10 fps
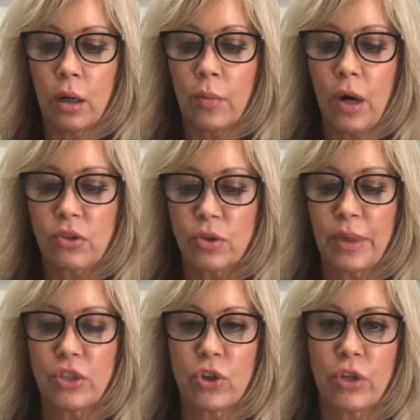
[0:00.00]
Also
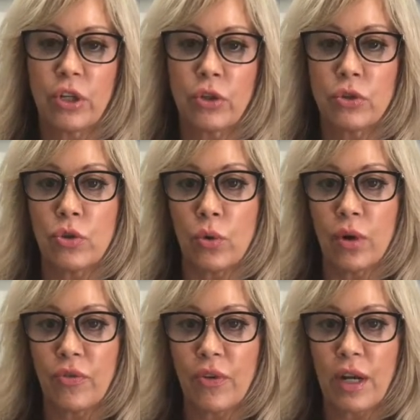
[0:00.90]
make sure that your door
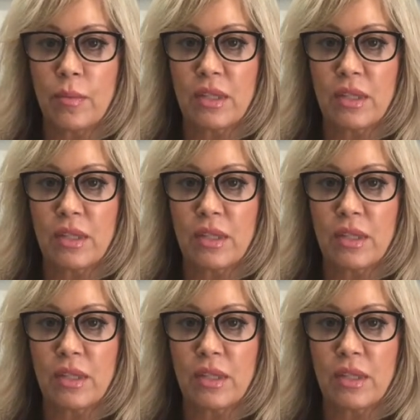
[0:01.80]
frames